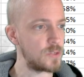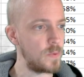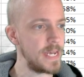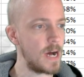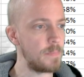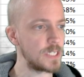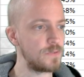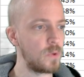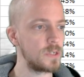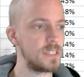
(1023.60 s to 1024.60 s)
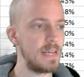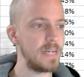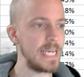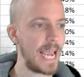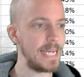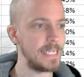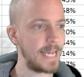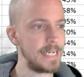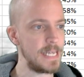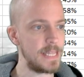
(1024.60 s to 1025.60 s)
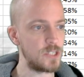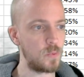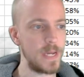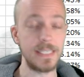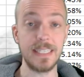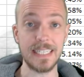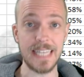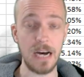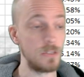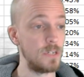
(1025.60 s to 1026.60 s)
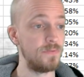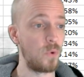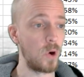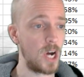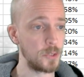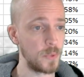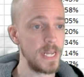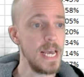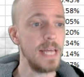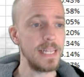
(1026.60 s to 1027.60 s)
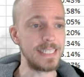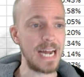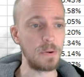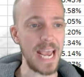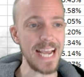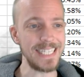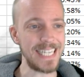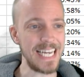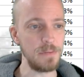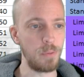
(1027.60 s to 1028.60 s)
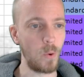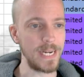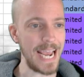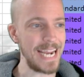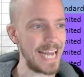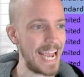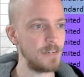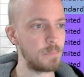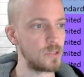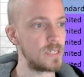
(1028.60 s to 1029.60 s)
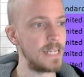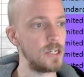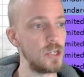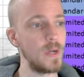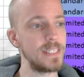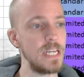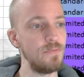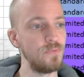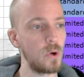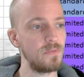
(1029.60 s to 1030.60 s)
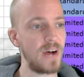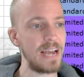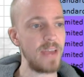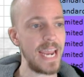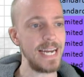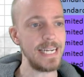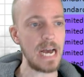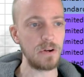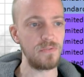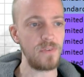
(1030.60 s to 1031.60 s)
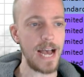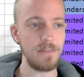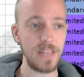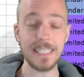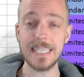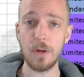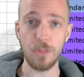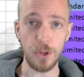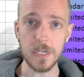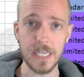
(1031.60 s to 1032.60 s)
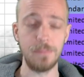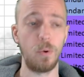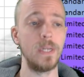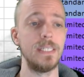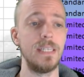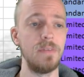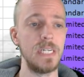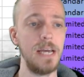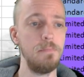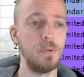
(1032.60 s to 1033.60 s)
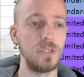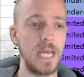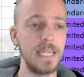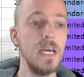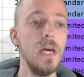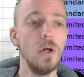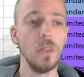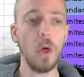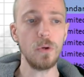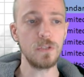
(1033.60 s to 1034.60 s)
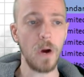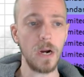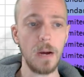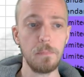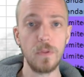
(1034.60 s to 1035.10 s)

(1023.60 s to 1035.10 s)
week, UPEX floor 7,890. This week, 6,400. That's down 18.88%. USD floor 580 down to 5. That's down 13.79%. Lowest markup